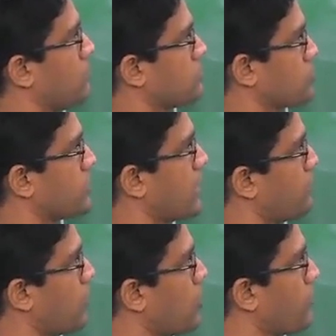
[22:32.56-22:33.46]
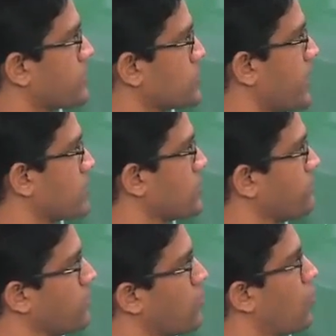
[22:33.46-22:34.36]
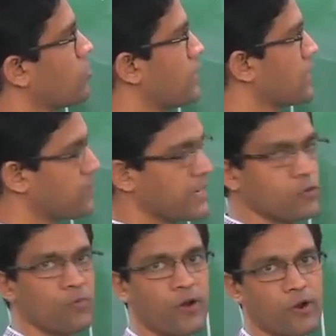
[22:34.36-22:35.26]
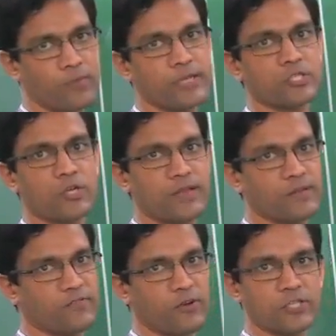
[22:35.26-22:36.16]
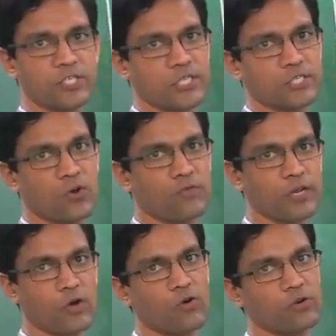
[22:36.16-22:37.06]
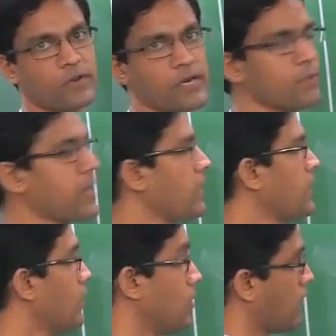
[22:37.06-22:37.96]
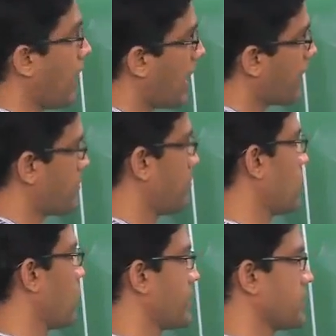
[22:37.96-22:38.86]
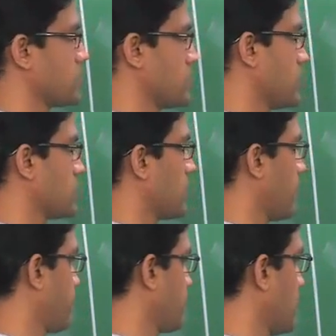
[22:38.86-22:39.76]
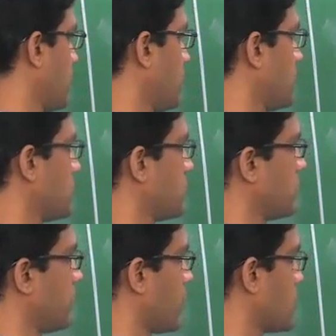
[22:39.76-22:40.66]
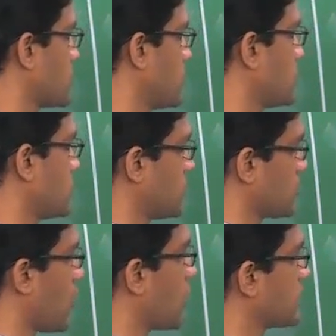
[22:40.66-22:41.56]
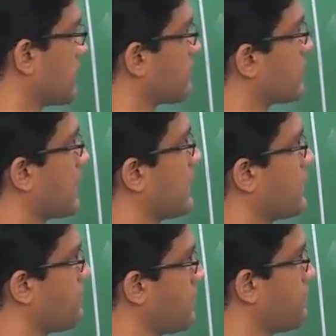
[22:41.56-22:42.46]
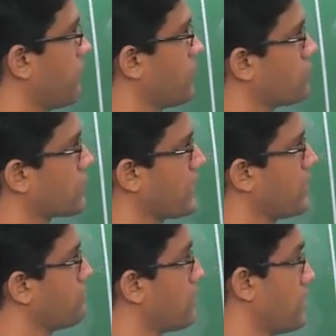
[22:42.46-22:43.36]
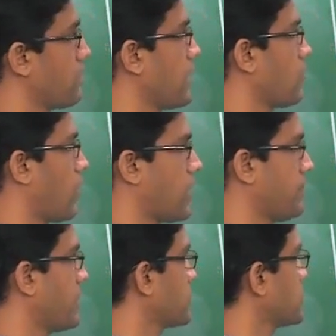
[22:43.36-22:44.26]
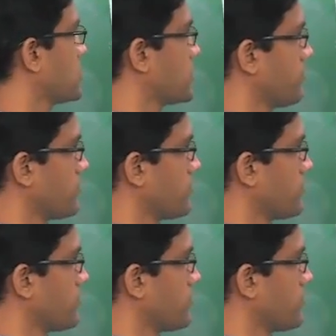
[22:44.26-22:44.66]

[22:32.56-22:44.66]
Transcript: so there are polynomials in x and we know how to multiply two polynomials together, for instance, or we know how to multiply or add polynomials, etc. Because this is all that will really come up when you try and multiply or add matrices.